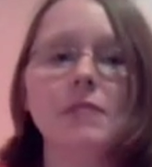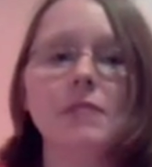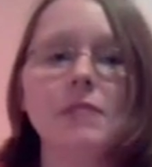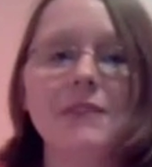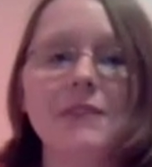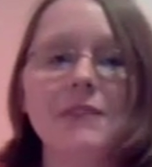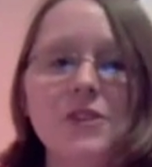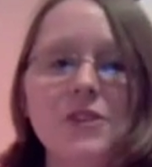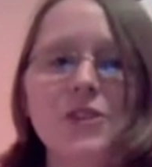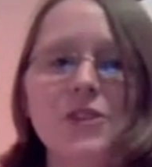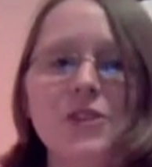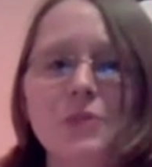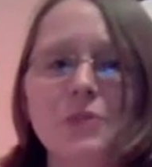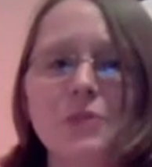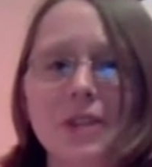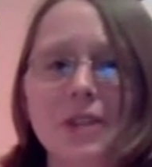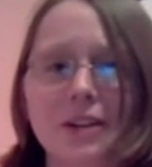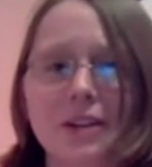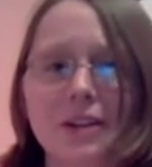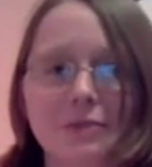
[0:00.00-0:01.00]
if you just
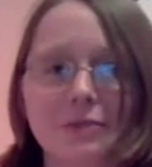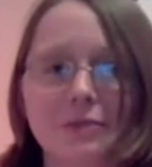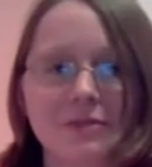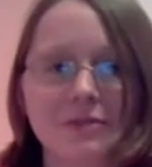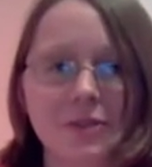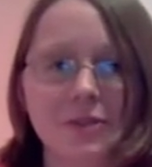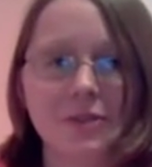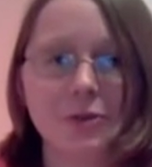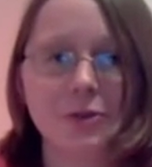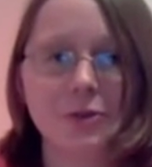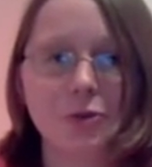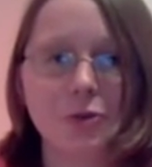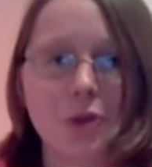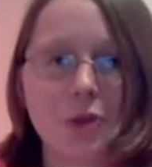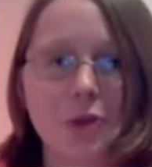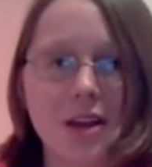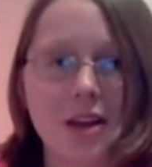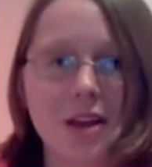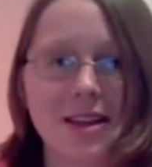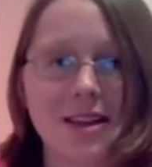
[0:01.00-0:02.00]
want to
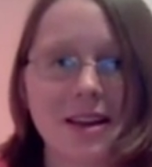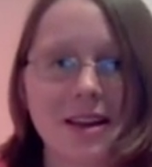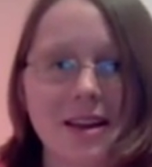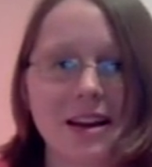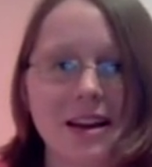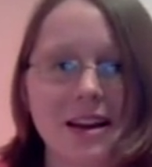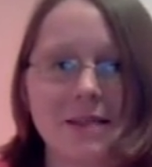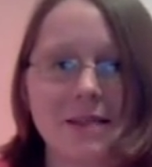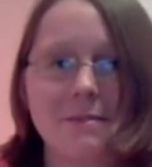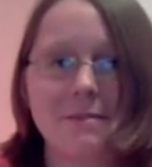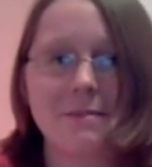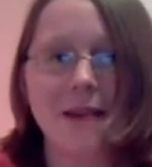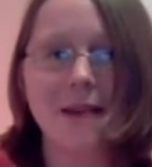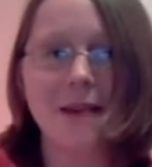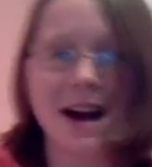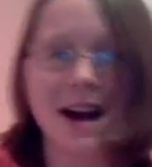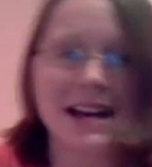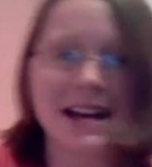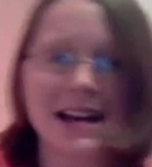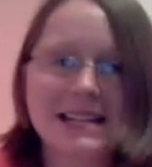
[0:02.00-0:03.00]
review
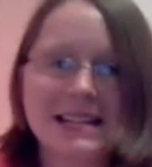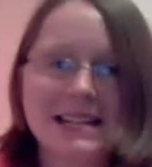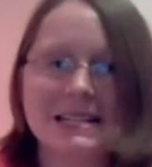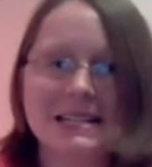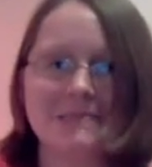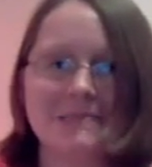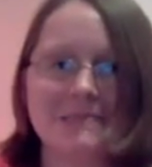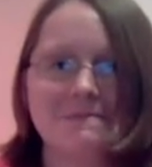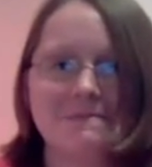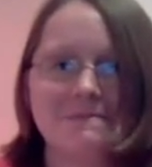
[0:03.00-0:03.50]
my